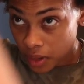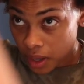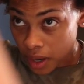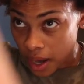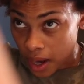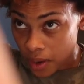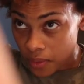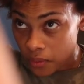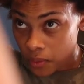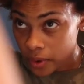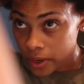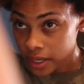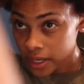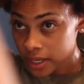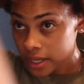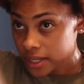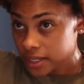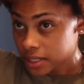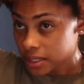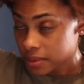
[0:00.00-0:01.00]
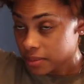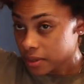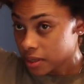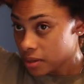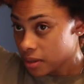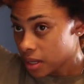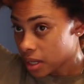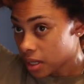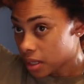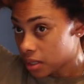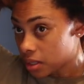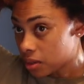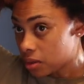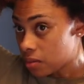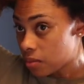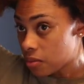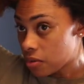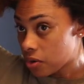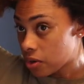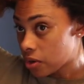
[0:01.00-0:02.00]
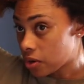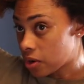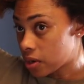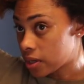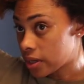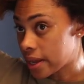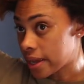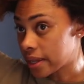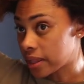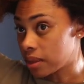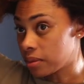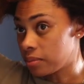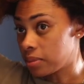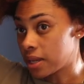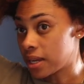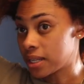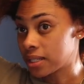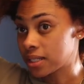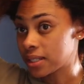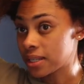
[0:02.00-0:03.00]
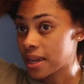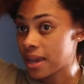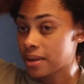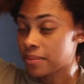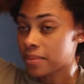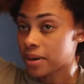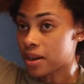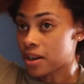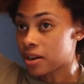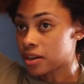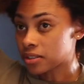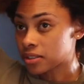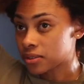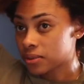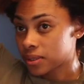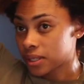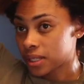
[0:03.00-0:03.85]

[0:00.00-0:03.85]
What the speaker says: I wanted it to be a little more on like the blonde side, but I also